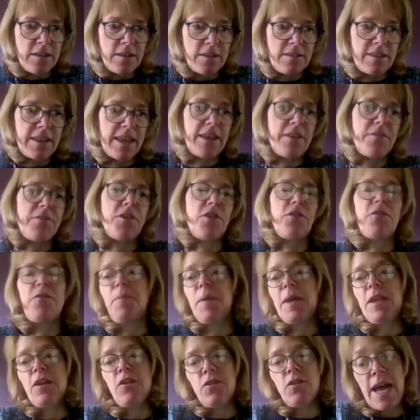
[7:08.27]
say if you've
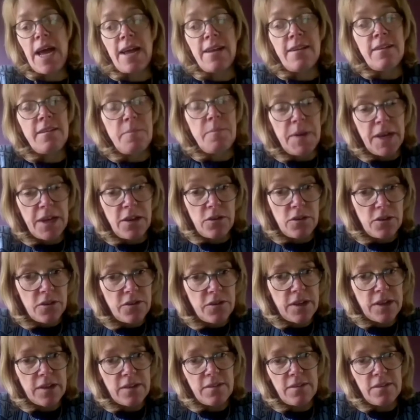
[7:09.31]
been on
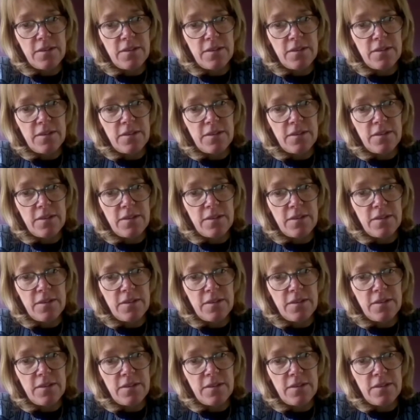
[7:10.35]
antibiotics.